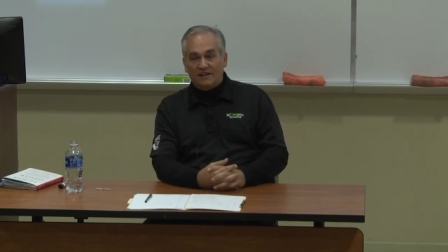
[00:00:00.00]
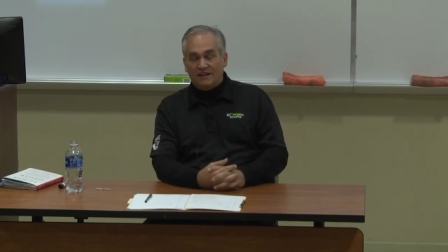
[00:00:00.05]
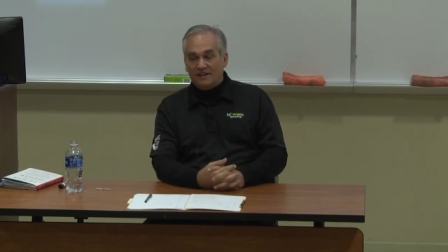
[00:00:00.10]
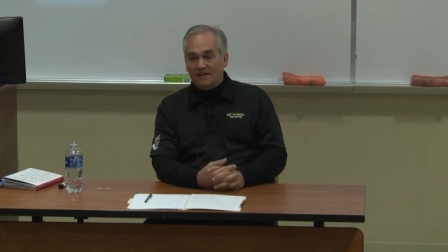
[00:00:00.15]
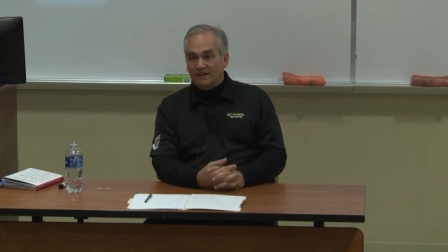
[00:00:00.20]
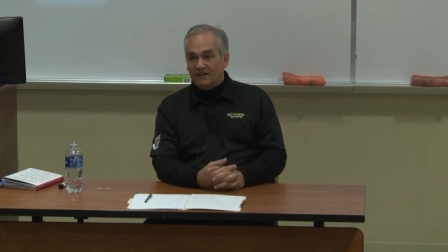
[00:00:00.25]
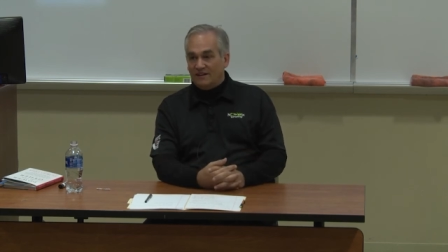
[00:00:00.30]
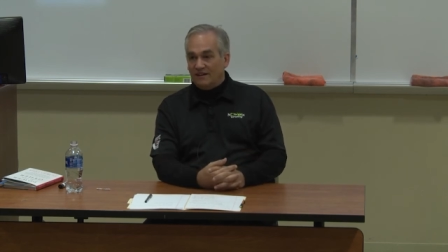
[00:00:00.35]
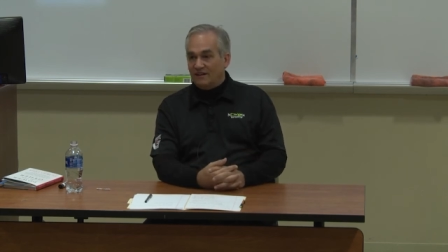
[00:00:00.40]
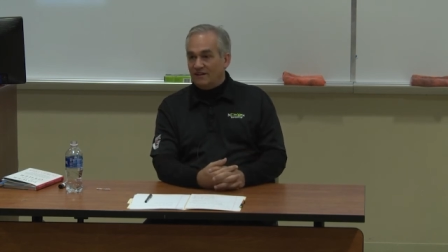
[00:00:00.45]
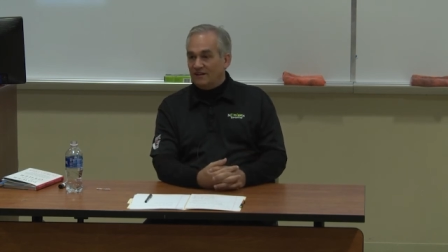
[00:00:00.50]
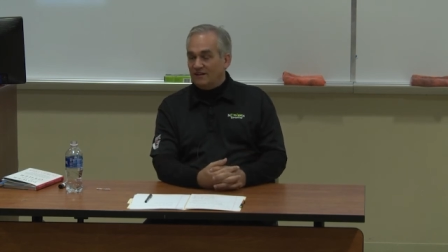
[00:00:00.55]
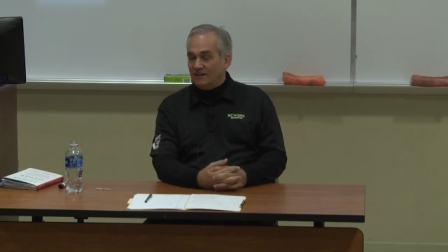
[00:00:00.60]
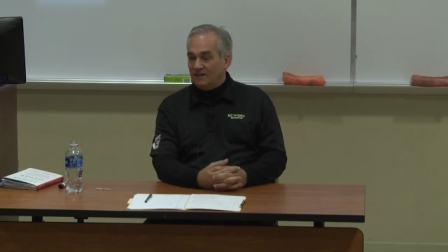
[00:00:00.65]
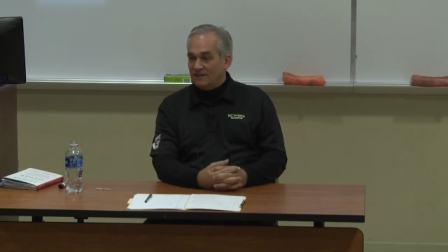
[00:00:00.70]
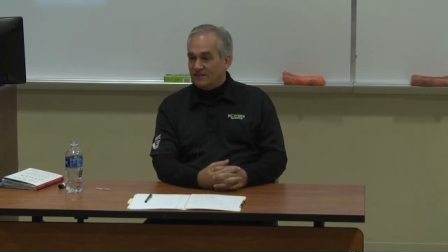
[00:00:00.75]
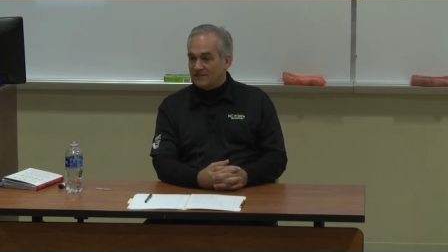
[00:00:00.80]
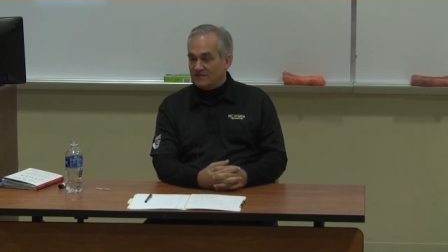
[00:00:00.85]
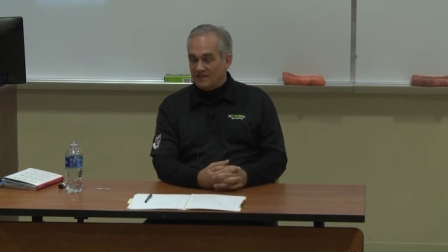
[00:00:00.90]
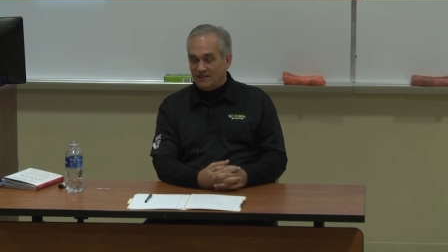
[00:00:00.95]
And uh,
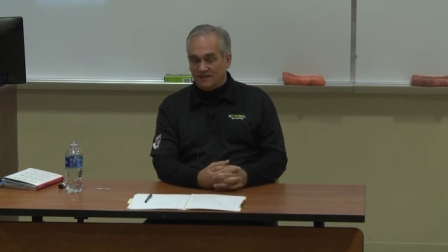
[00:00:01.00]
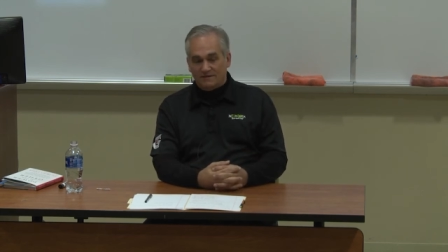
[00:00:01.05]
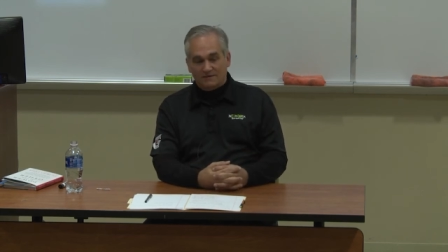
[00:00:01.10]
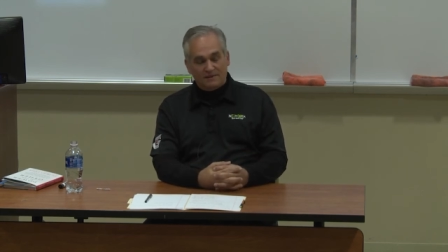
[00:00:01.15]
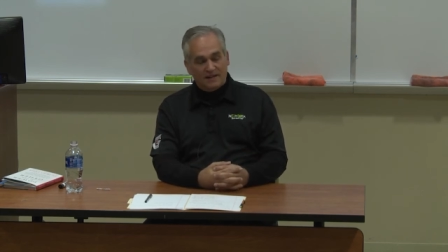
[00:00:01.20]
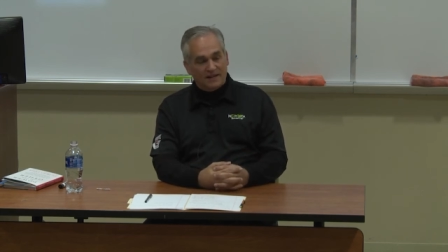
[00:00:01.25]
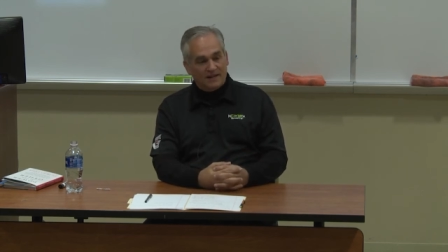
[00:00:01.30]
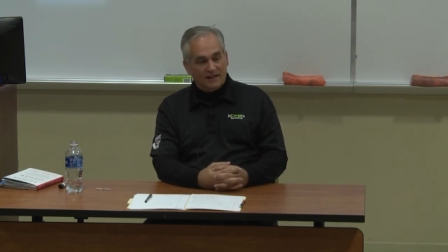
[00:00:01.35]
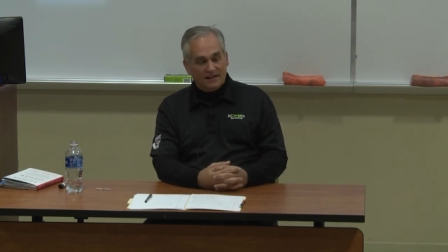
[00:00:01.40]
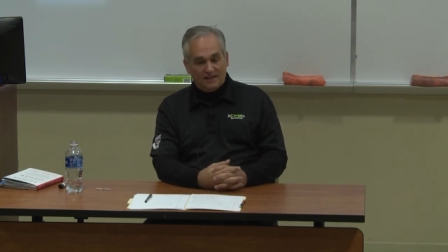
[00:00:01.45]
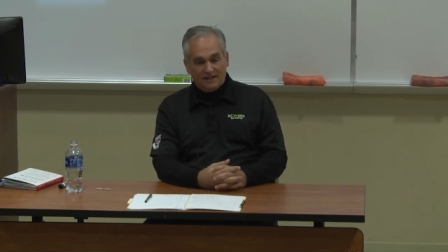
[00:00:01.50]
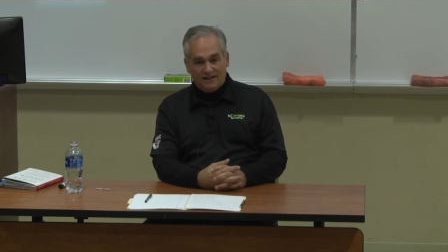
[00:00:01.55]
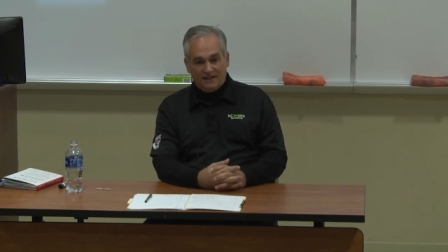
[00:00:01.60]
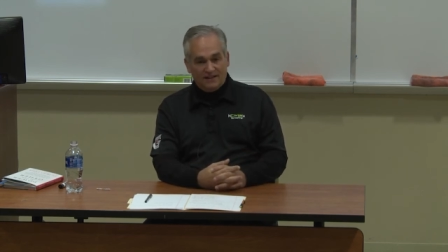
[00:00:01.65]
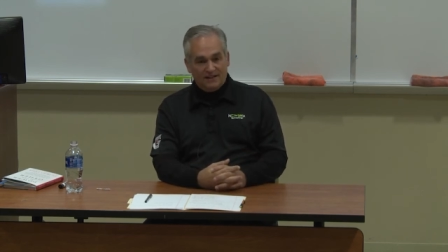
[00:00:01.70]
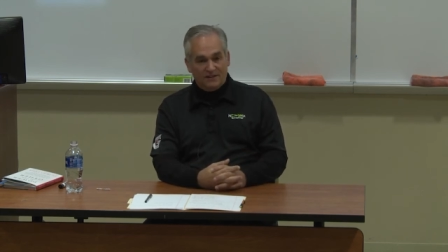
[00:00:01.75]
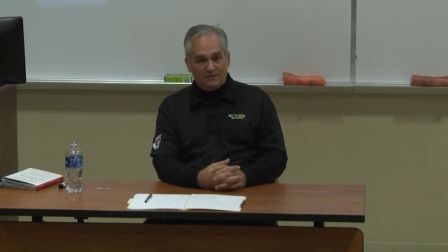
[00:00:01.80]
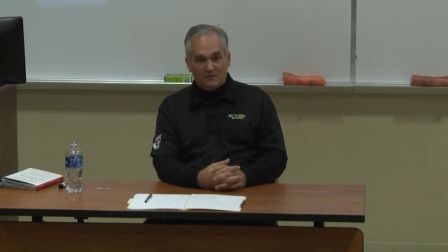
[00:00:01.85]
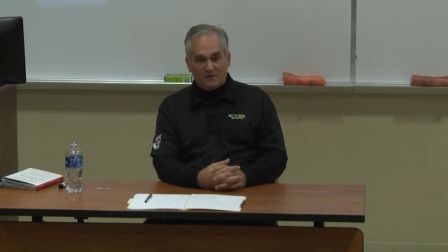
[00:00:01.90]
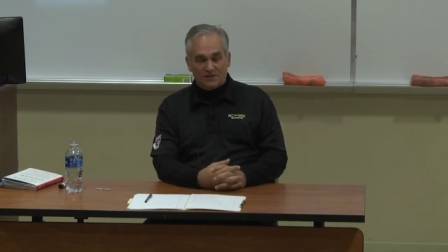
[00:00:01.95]
I said, "Man, I, I
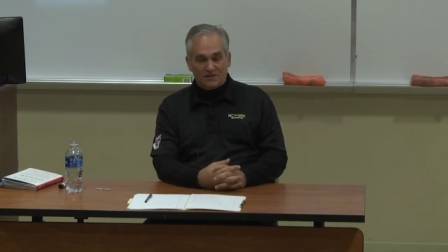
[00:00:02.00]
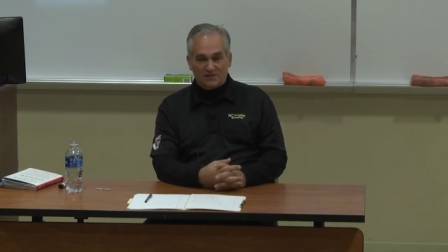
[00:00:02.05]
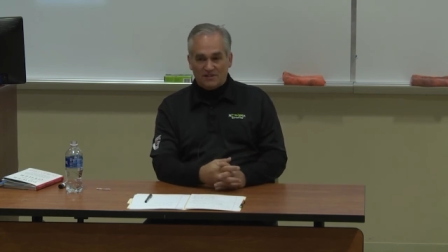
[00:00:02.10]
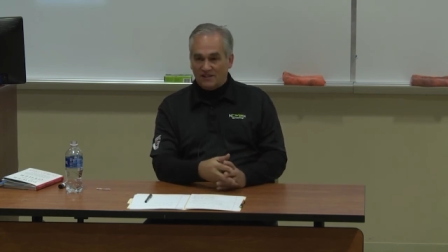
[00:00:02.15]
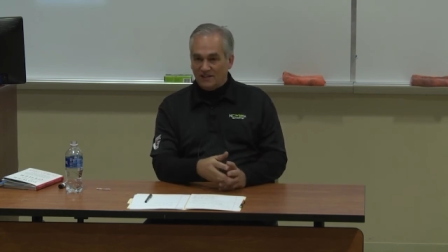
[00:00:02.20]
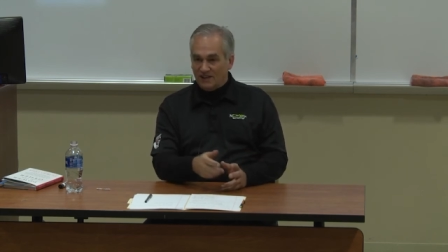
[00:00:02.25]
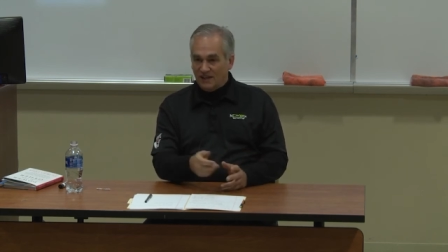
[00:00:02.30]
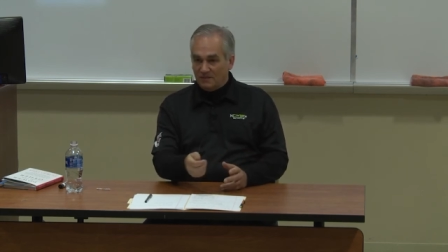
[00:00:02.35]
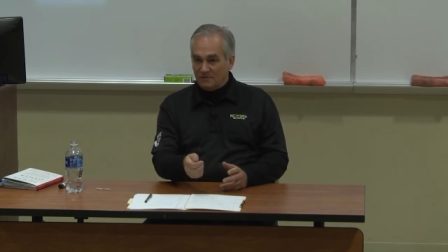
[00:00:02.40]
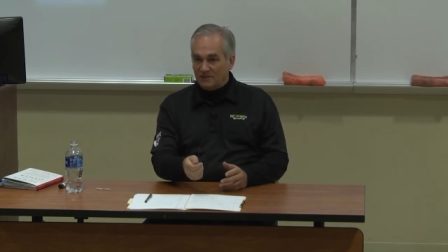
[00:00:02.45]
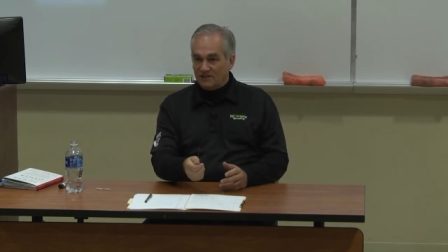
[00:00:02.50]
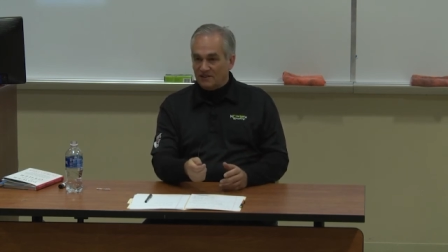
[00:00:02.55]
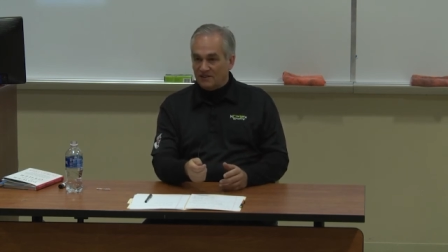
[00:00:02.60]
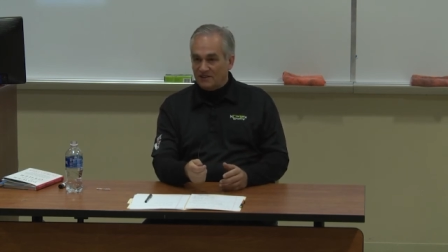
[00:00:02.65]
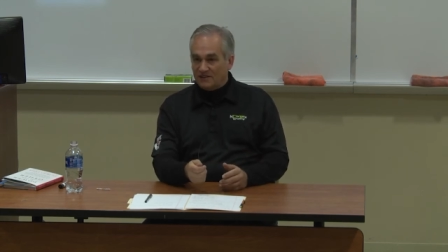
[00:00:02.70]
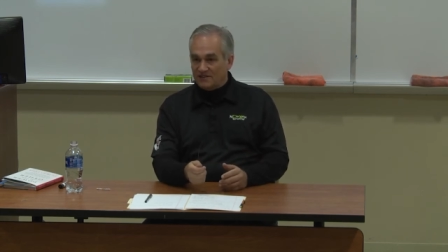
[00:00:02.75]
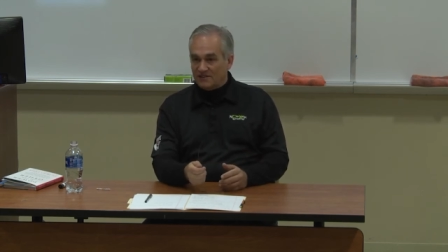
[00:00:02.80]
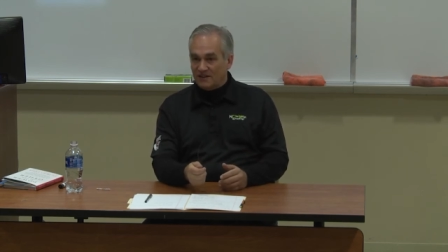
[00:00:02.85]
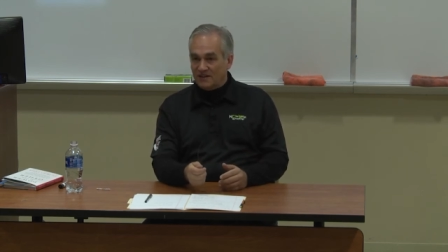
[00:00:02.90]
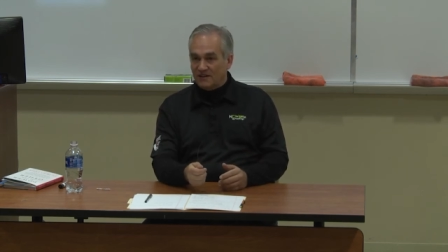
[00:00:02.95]
didn't even want to see." He gave me the
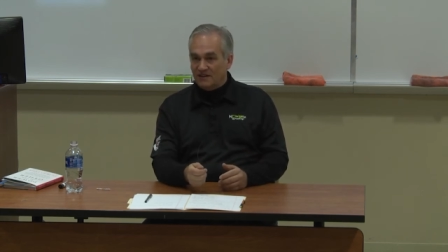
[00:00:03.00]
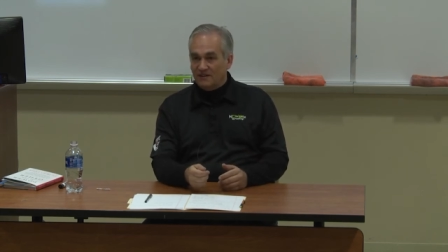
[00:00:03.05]
listing.